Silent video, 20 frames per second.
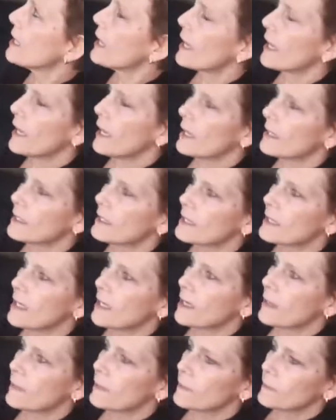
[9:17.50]
And
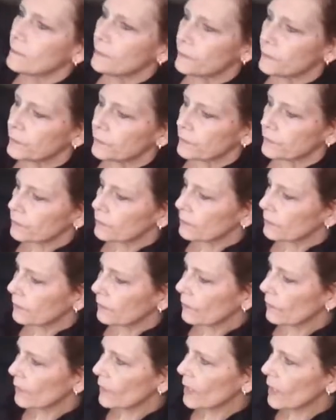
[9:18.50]
um,
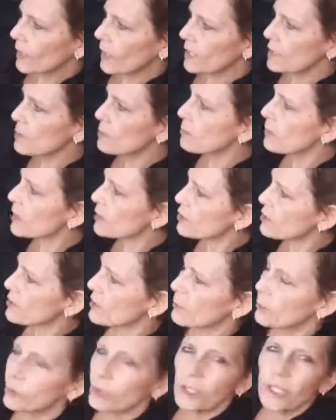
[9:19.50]
as much as
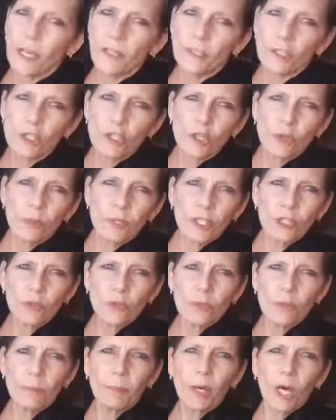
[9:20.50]
I'm only kind of showing you
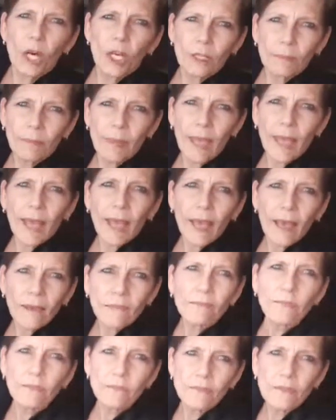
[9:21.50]
the bottom
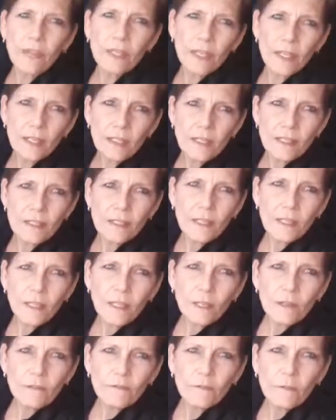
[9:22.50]
half of this
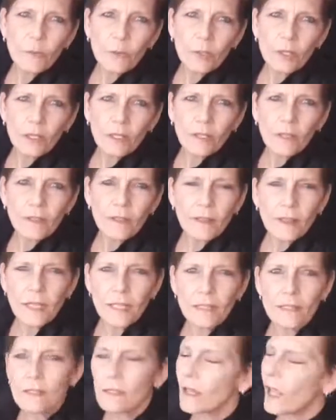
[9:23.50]
for
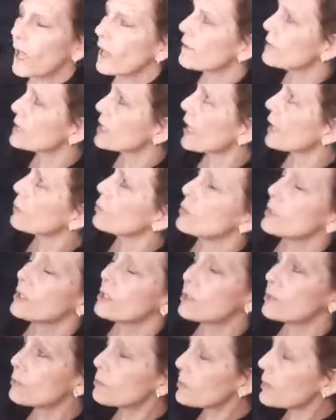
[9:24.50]
these lives, I
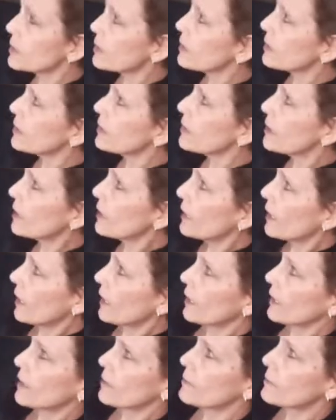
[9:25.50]
will be
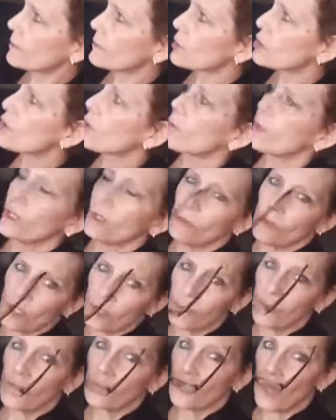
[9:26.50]
um, showing you
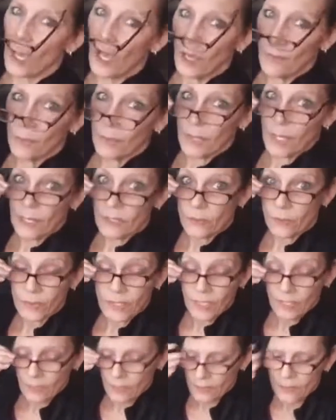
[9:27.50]
some of the top as we
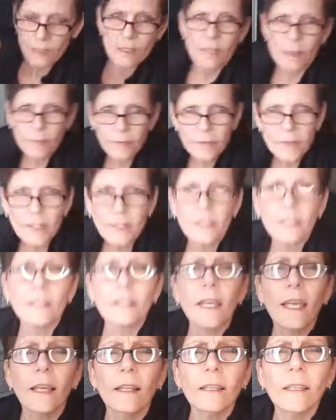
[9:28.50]
get into some of the
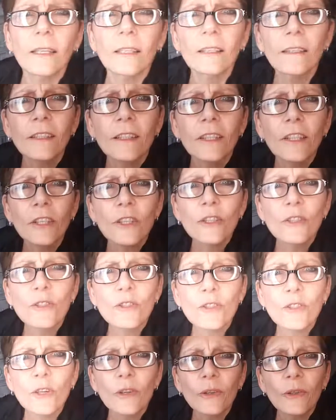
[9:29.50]
detailing.
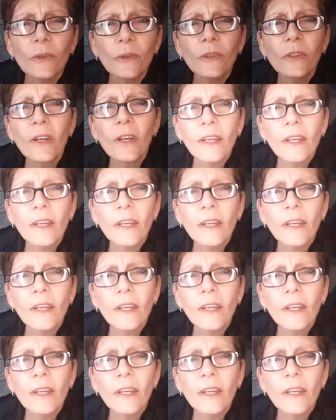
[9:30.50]
So,